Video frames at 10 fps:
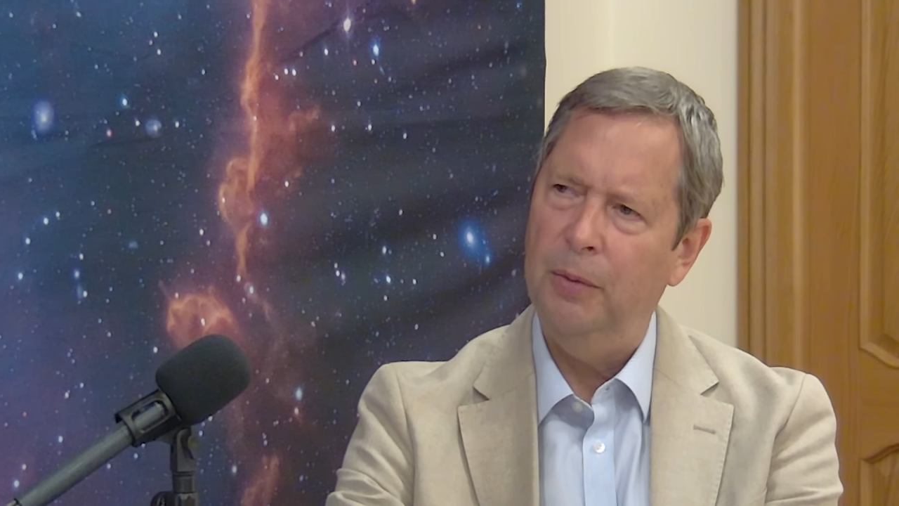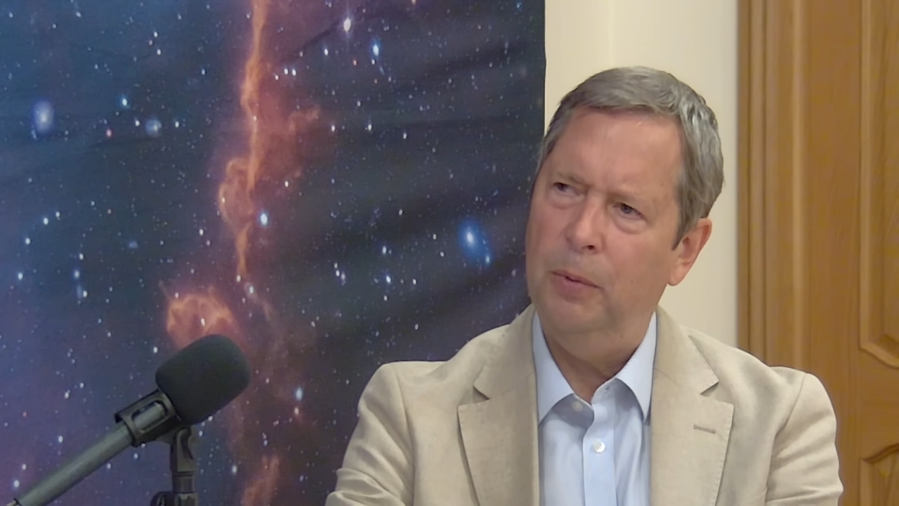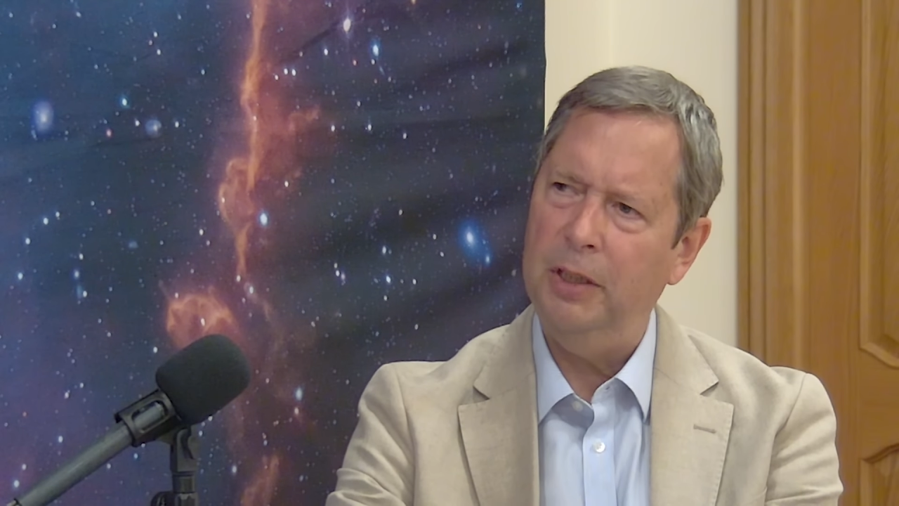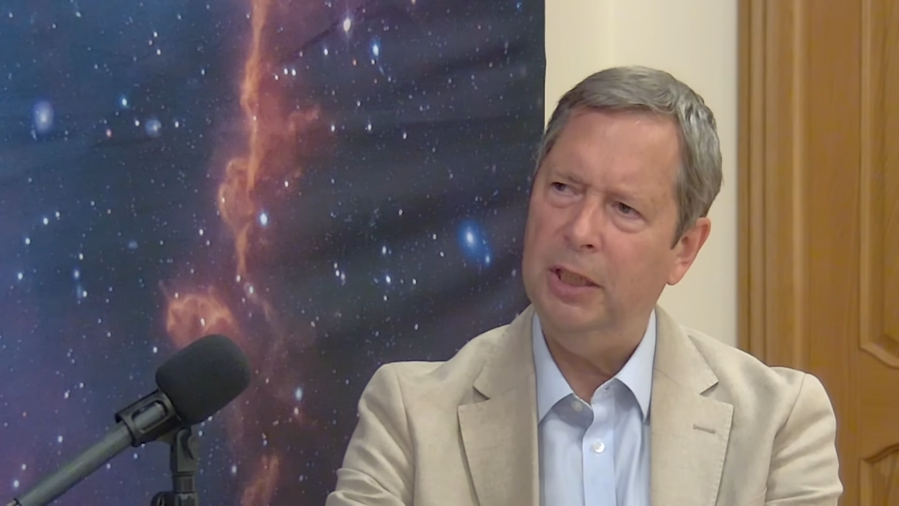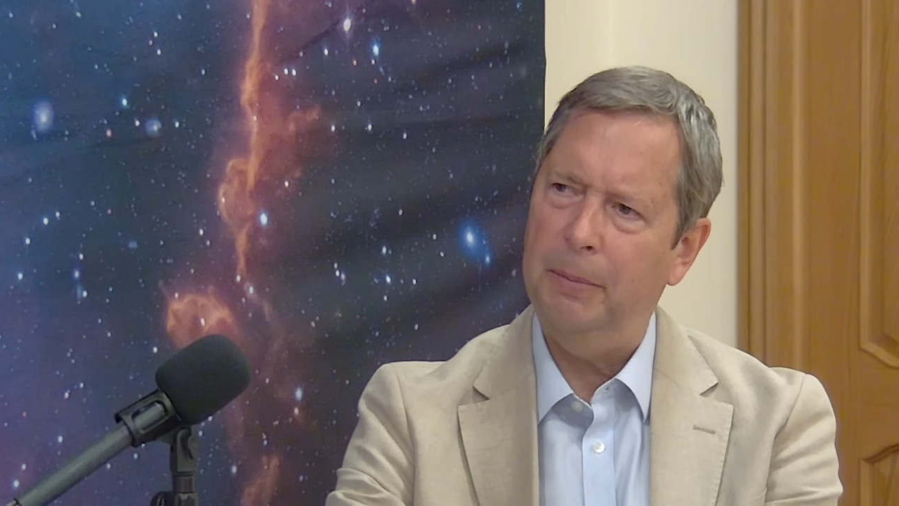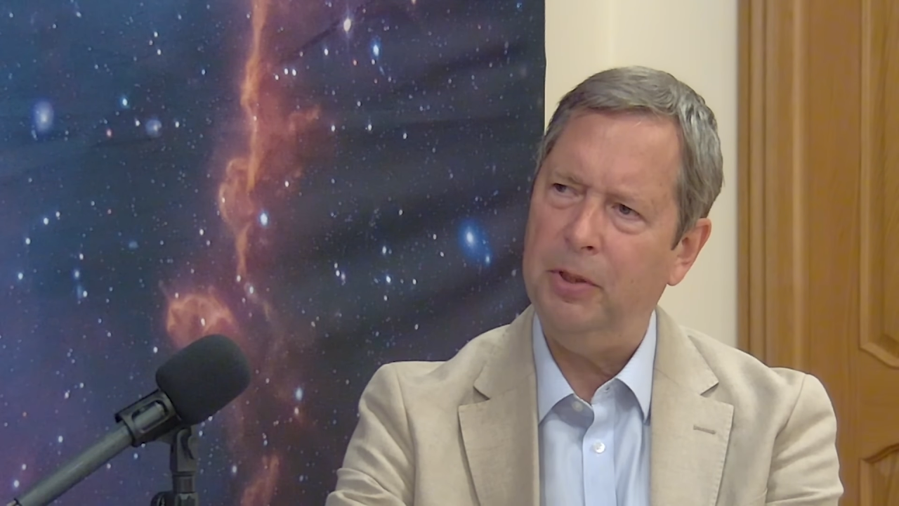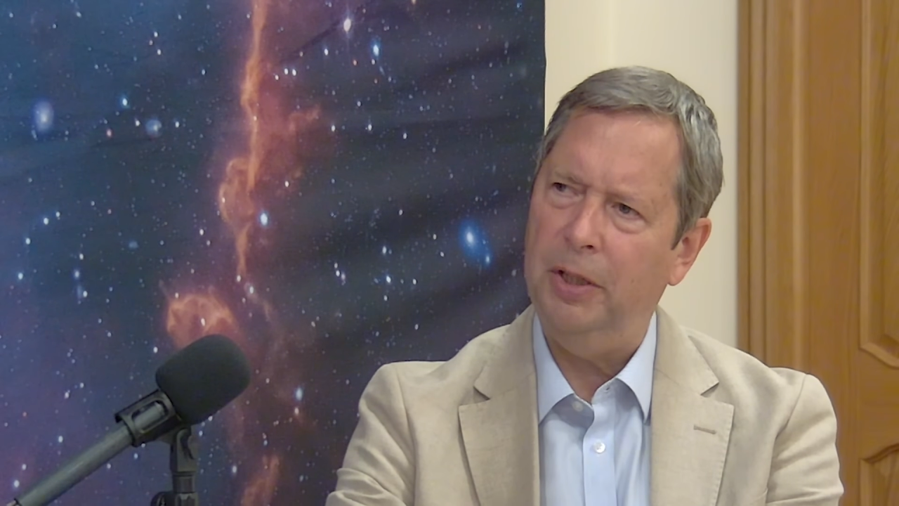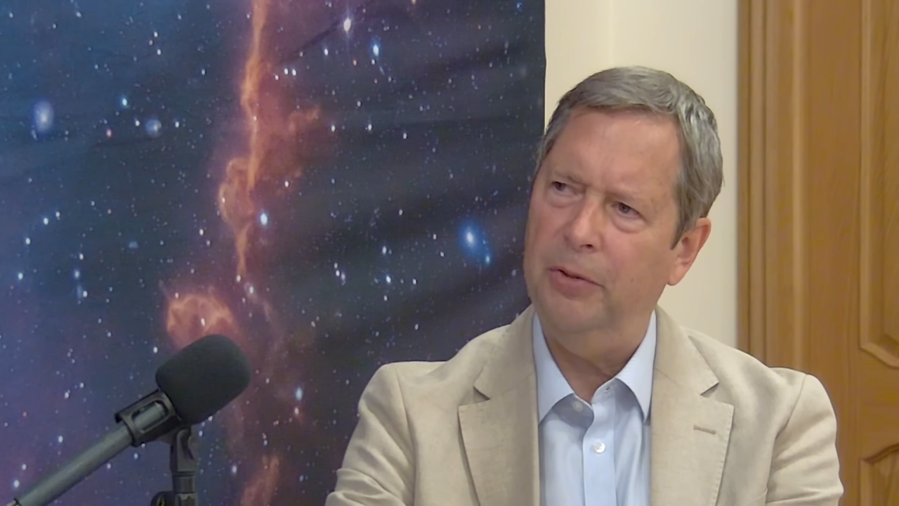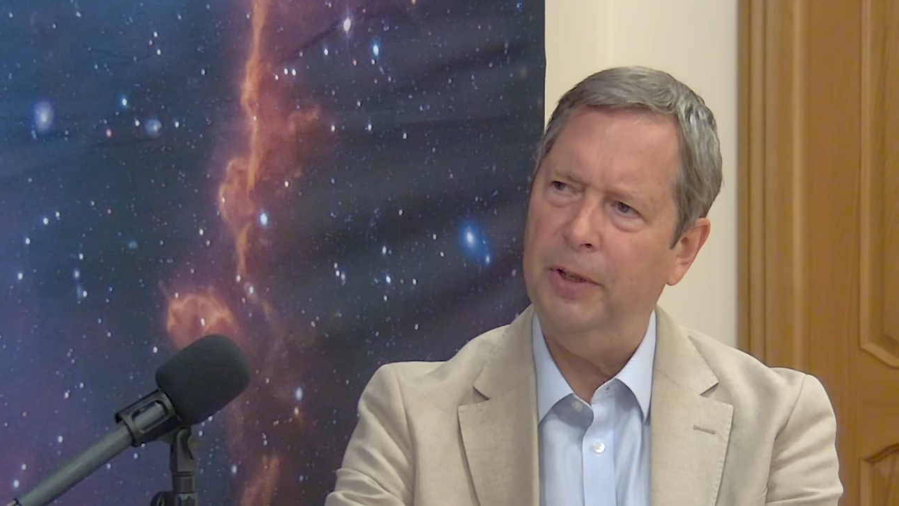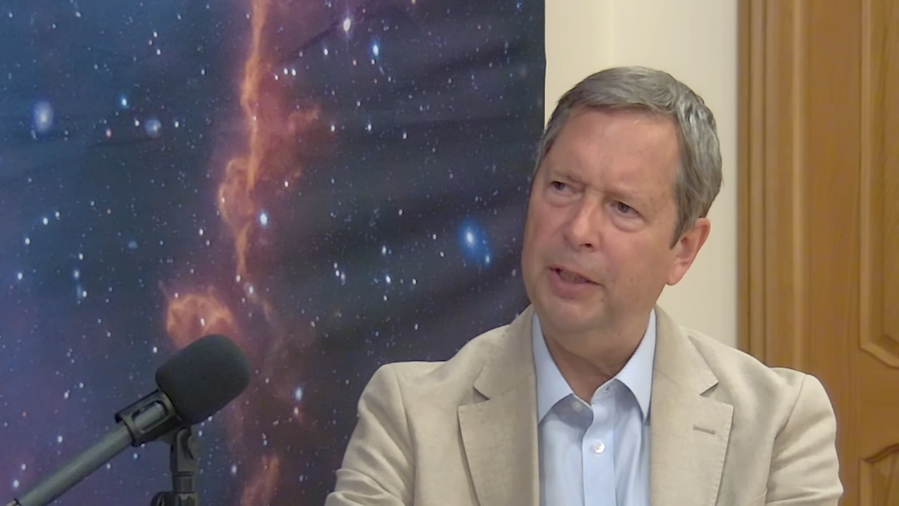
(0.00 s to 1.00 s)
One time I was
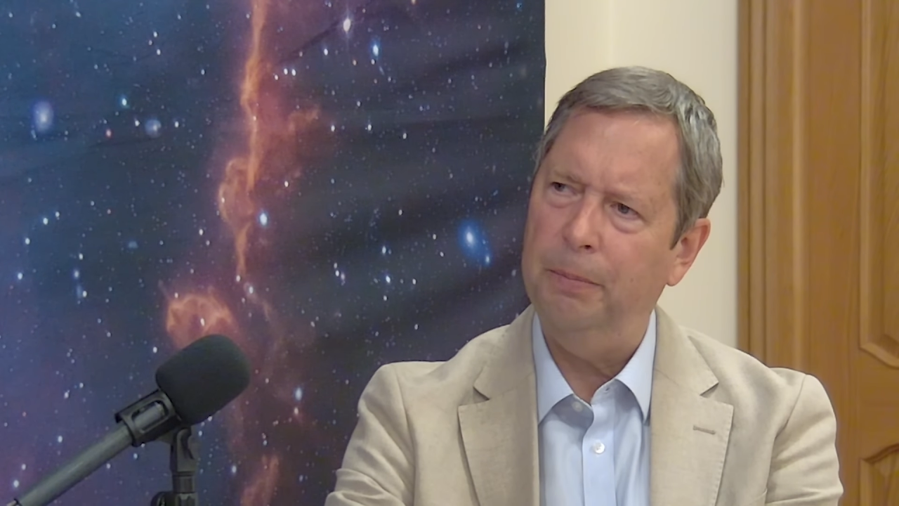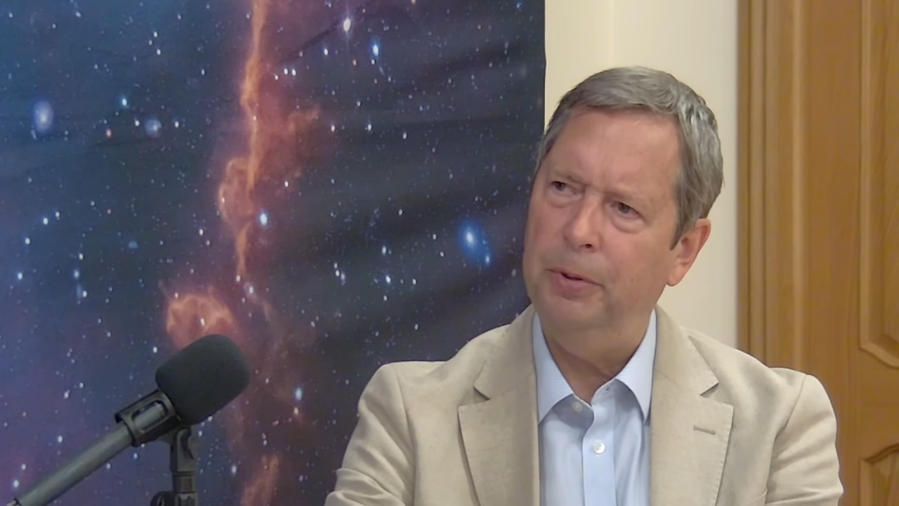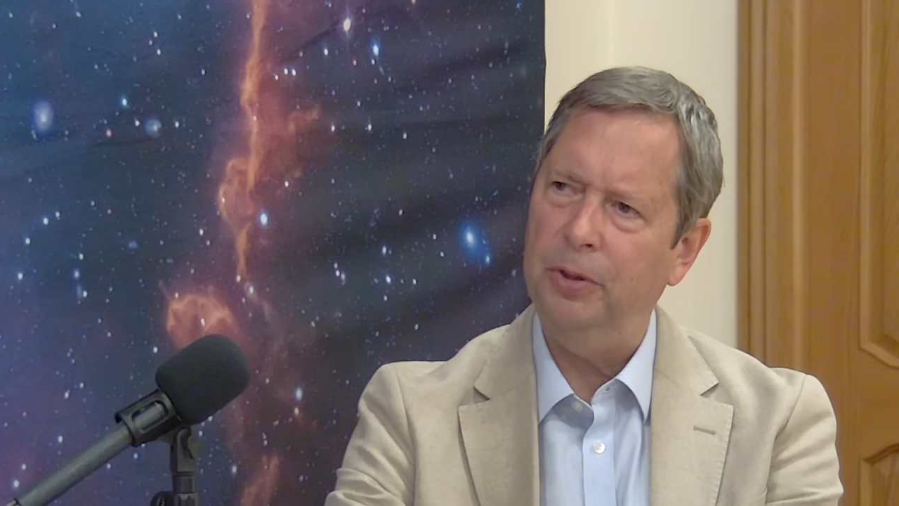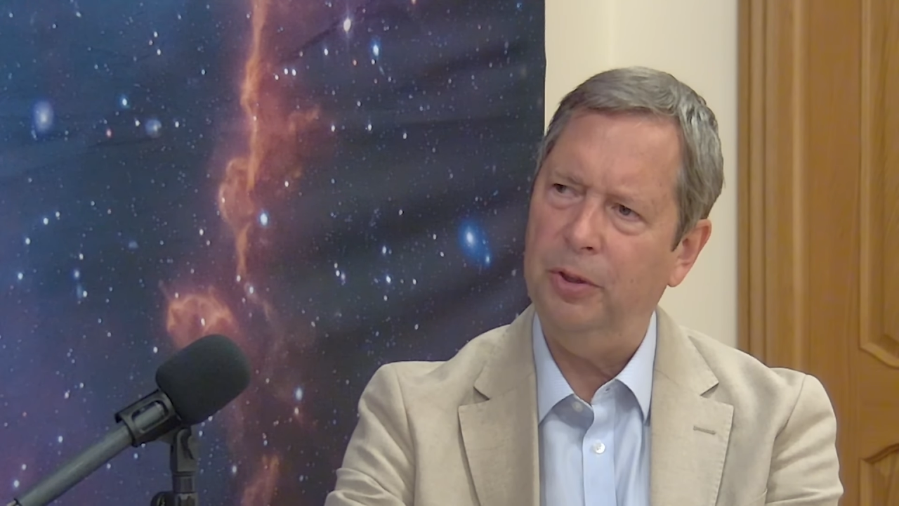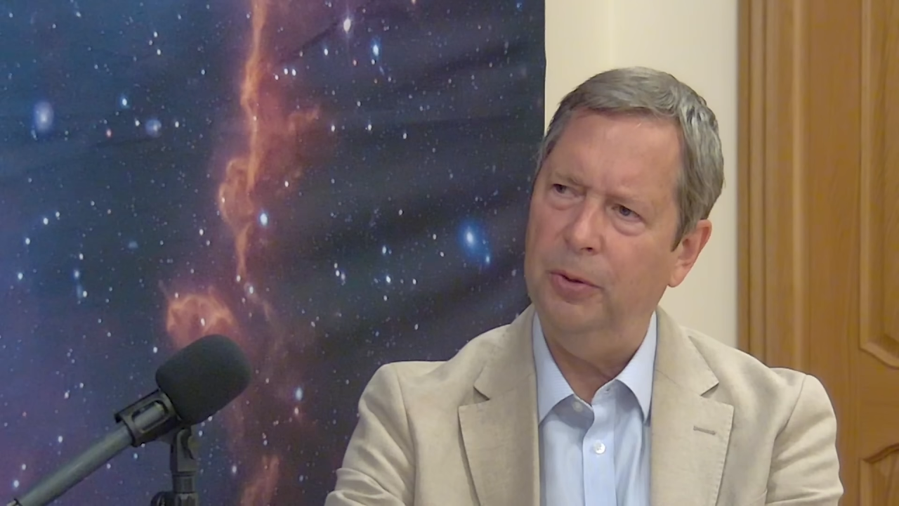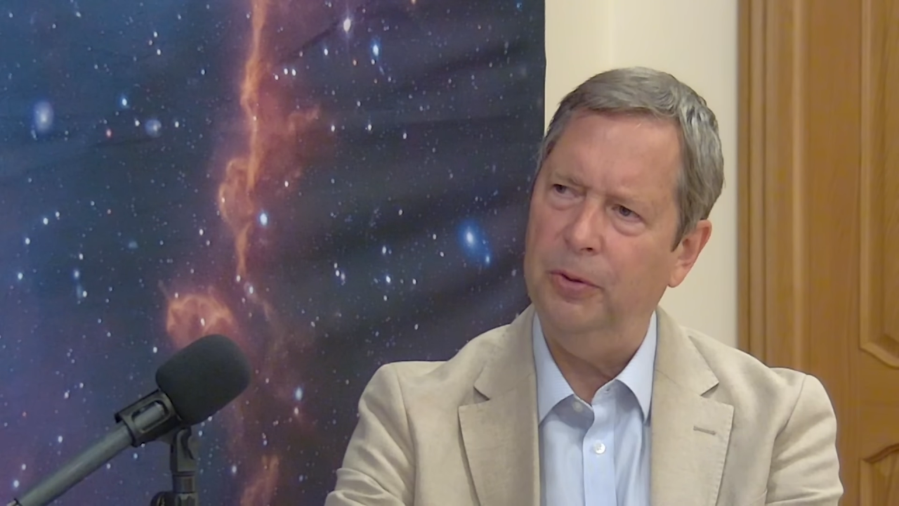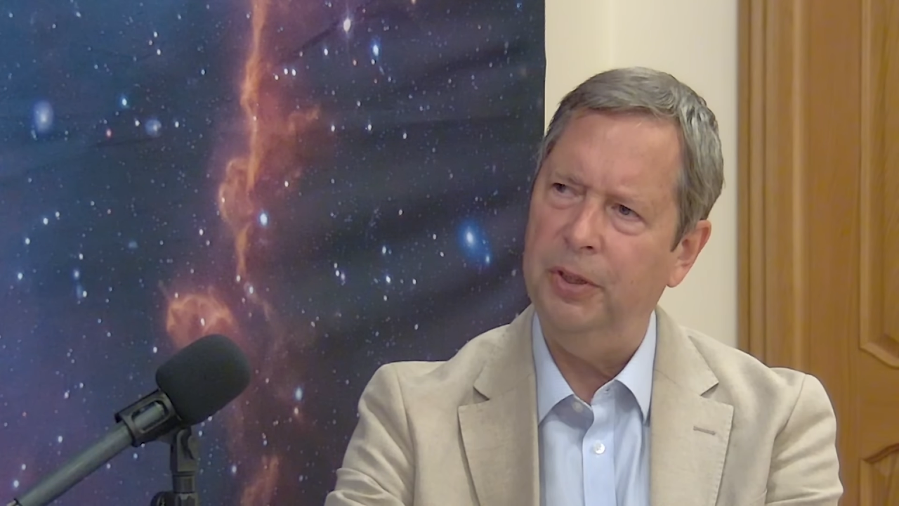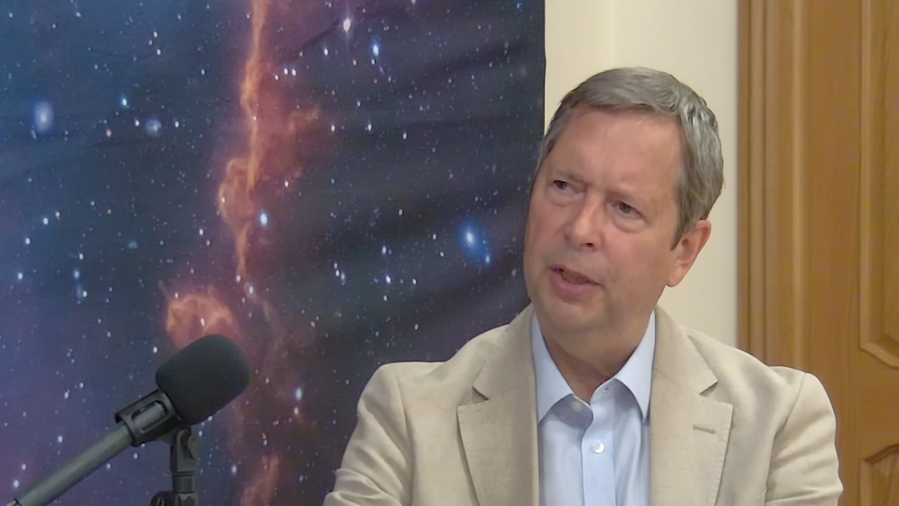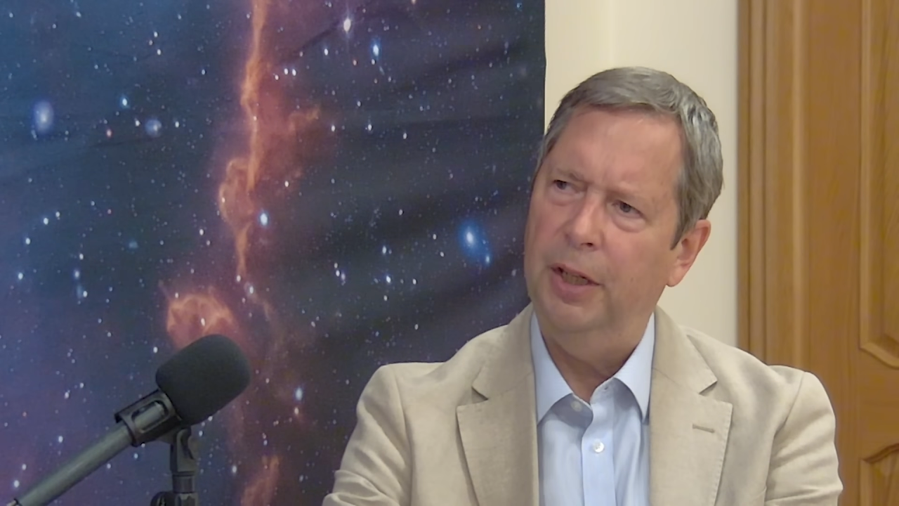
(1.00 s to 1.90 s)
going to write a book called